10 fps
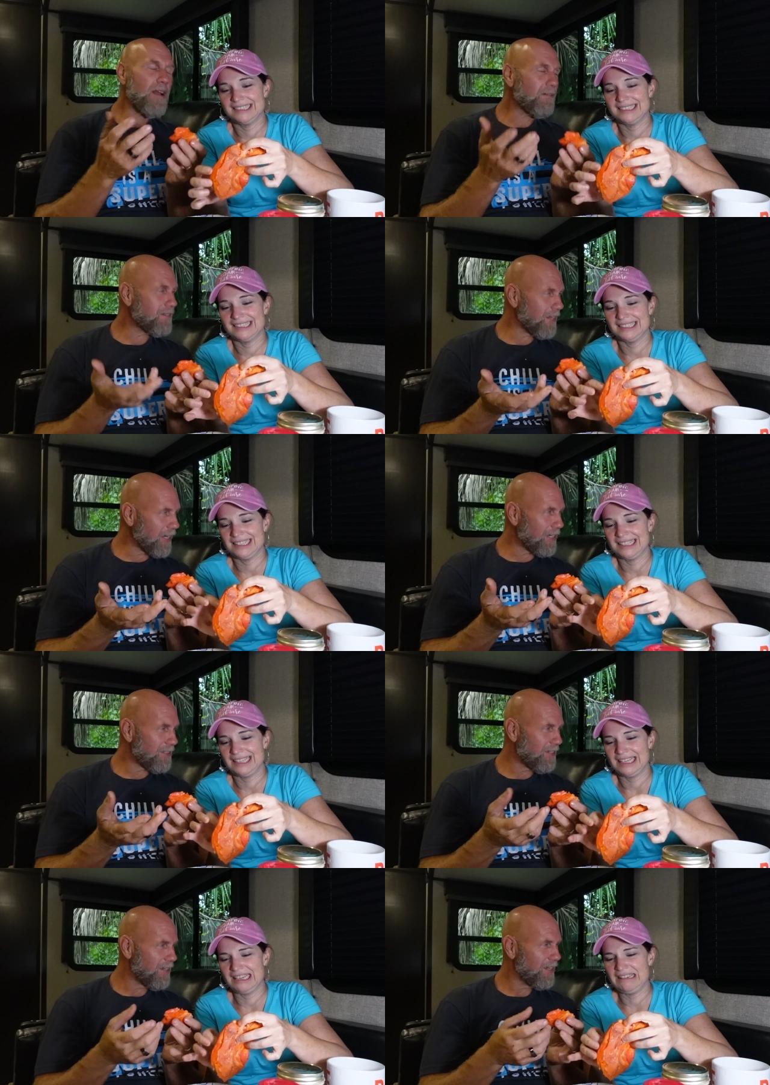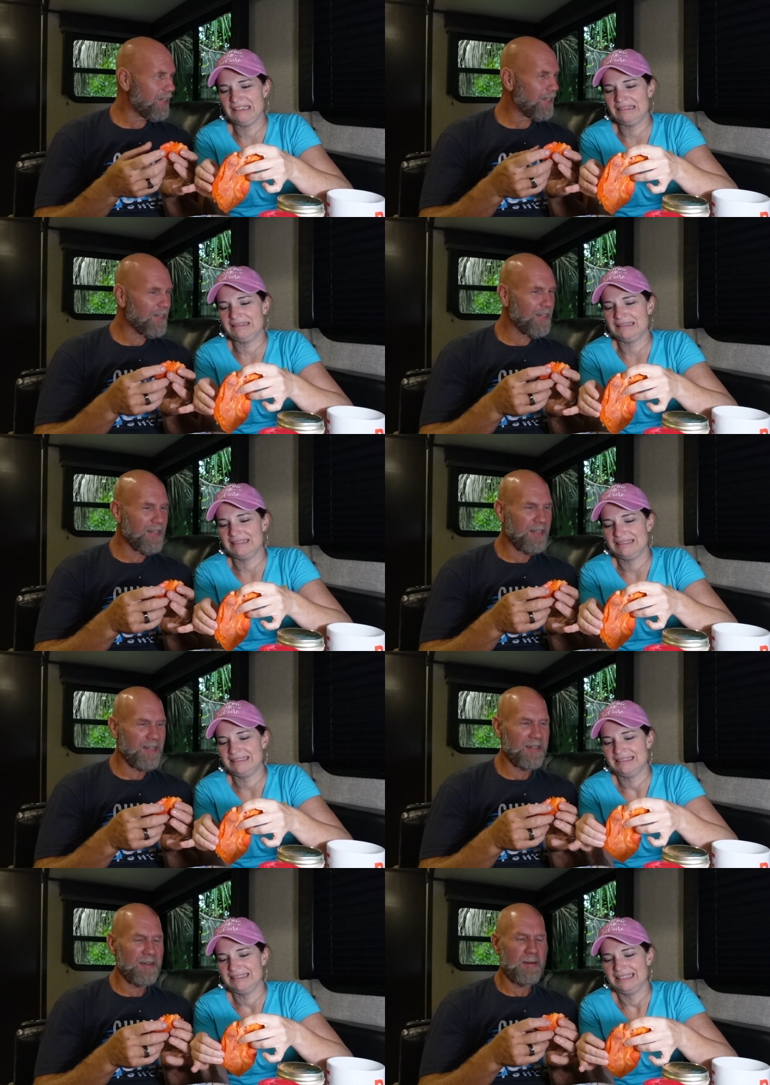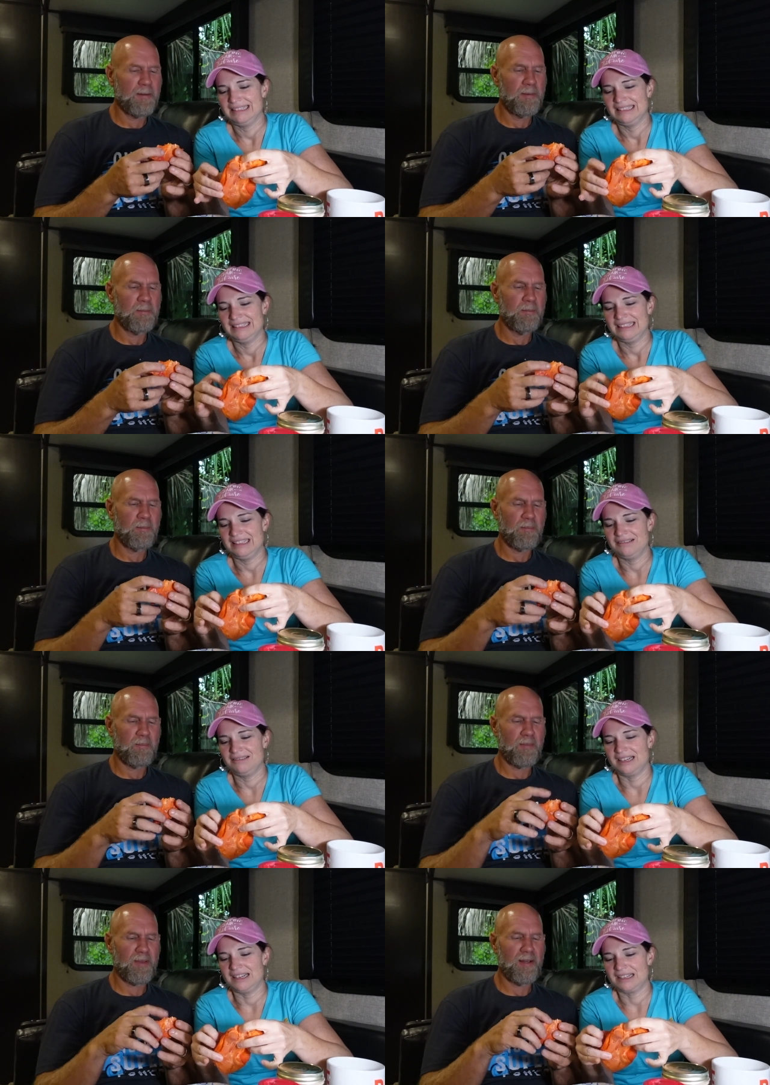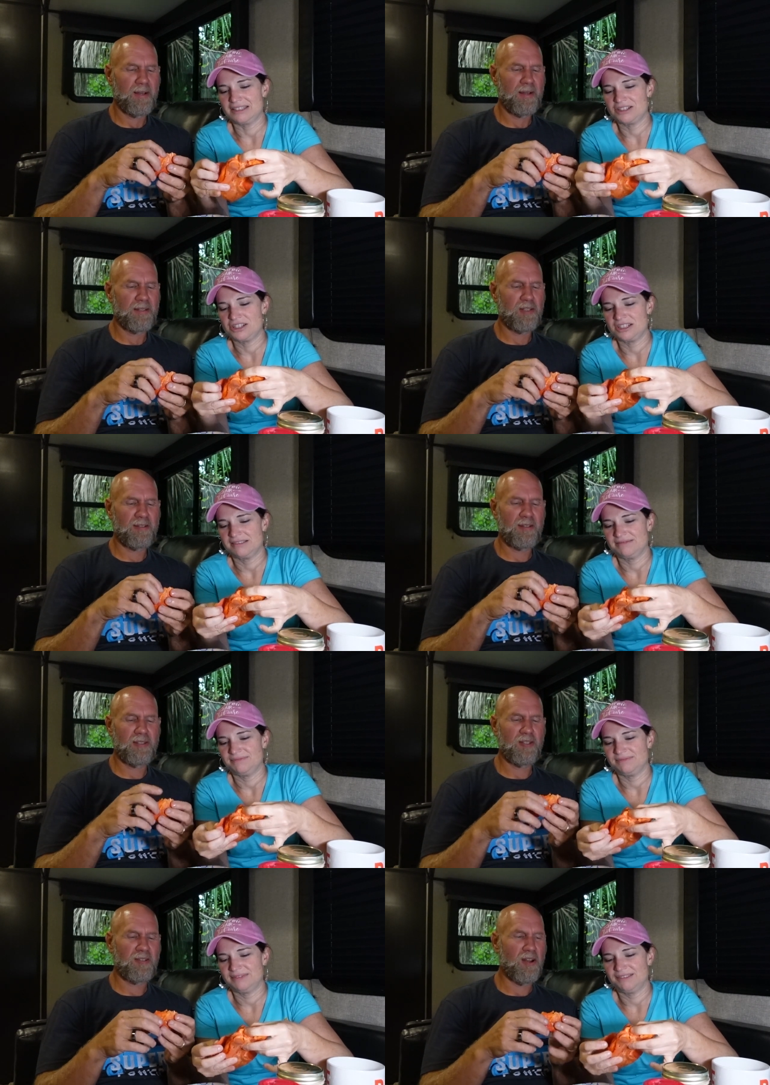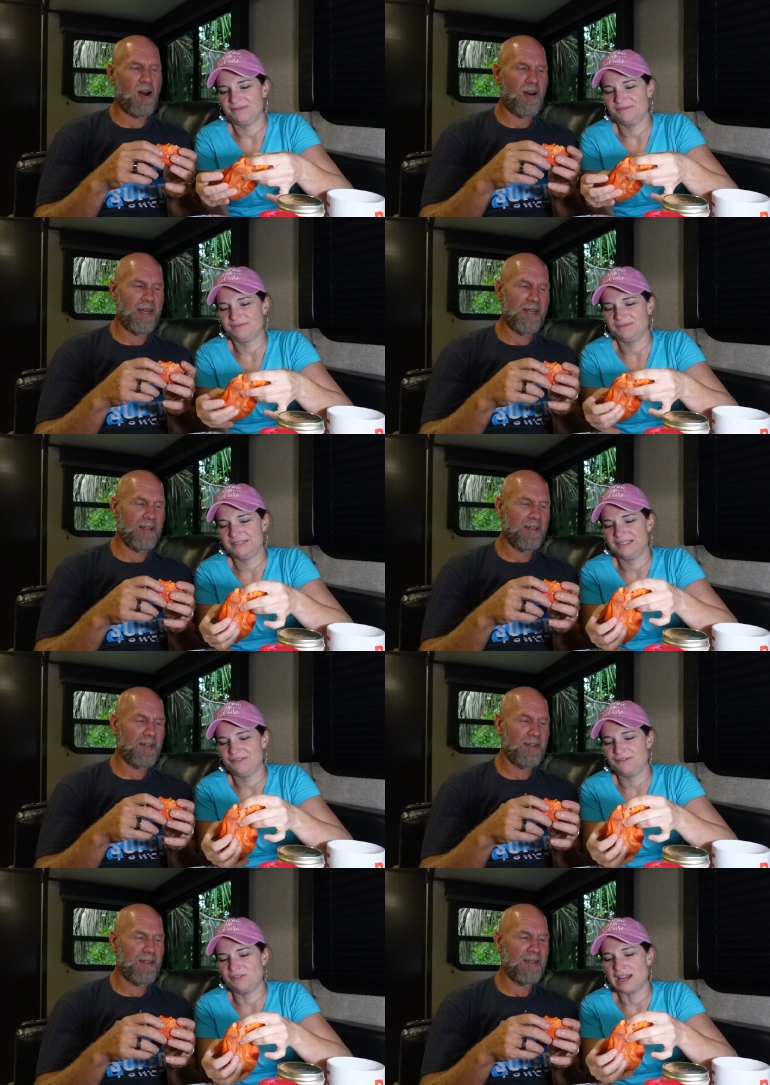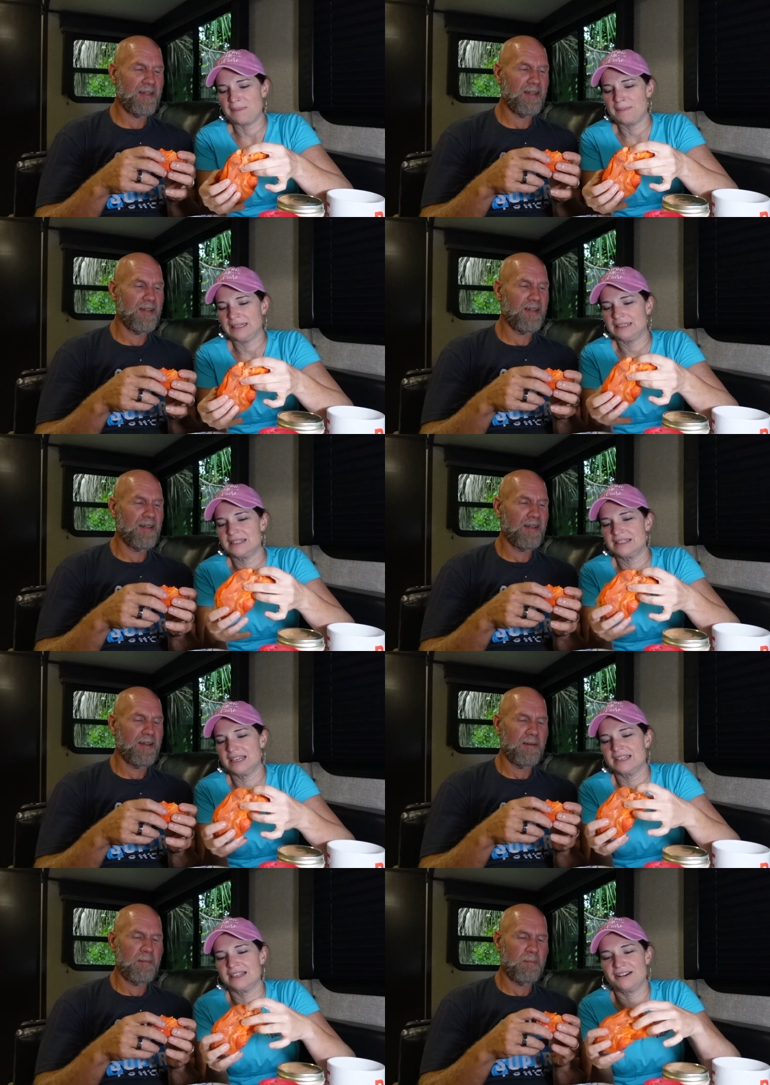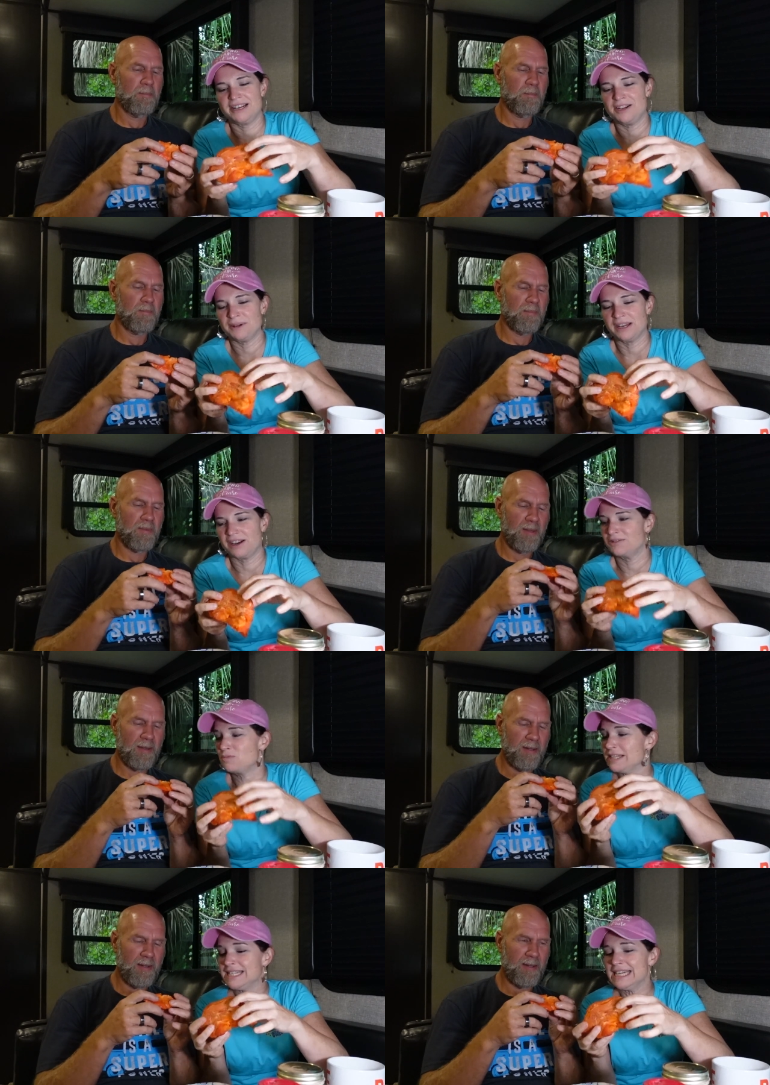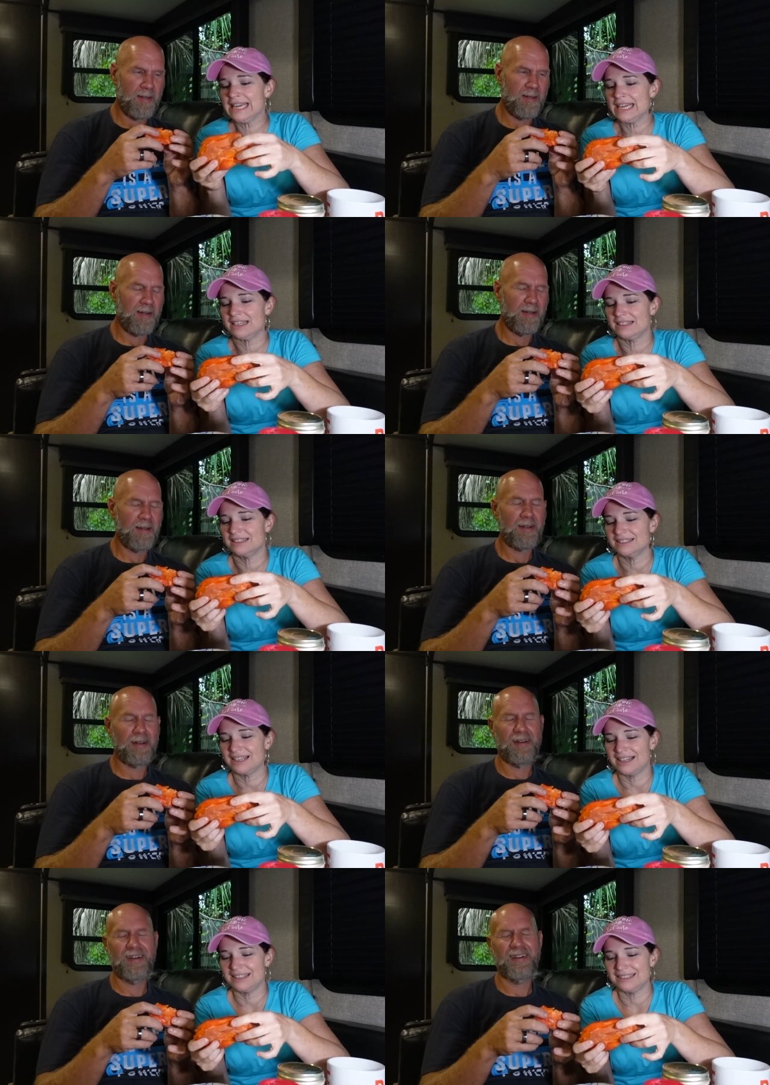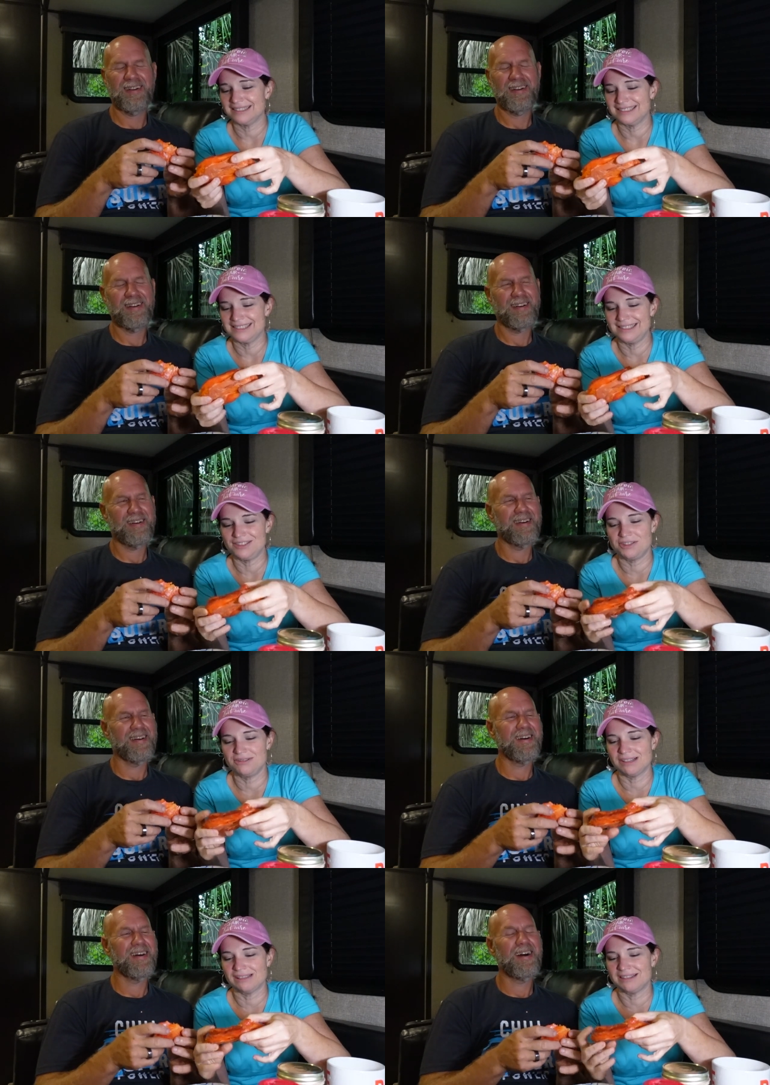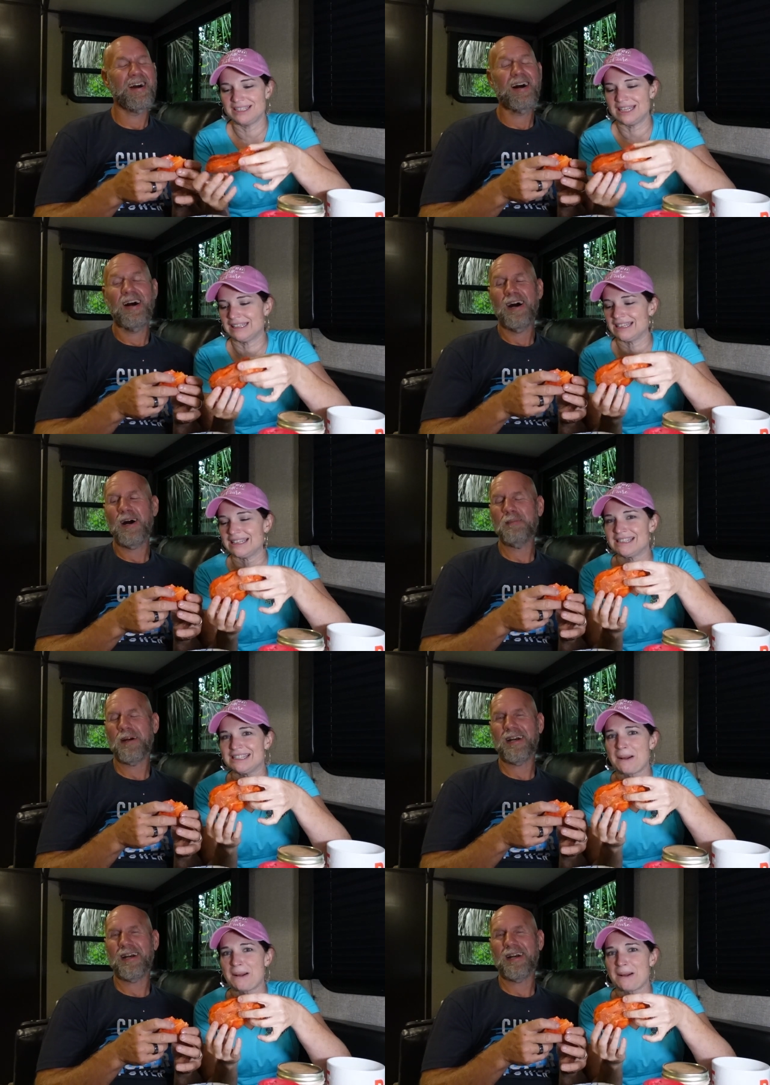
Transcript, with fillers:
Speaker 1: enough to eat.
Speaker 2: Ew. Oh, gosh. Just gnaw in. Flap back the skin. All right, here we go. Wait, dink it. Really want to dink this.
Speaker 1: Oh, my